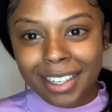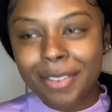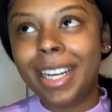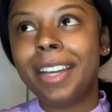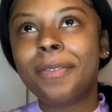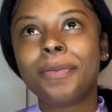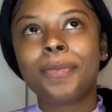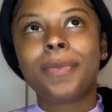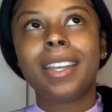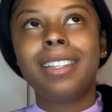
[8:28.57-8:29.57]
wait,
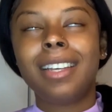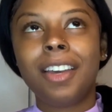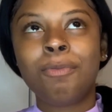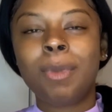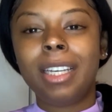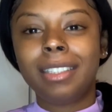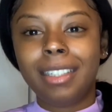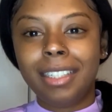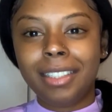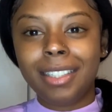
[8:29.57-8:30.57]
that even makes sense.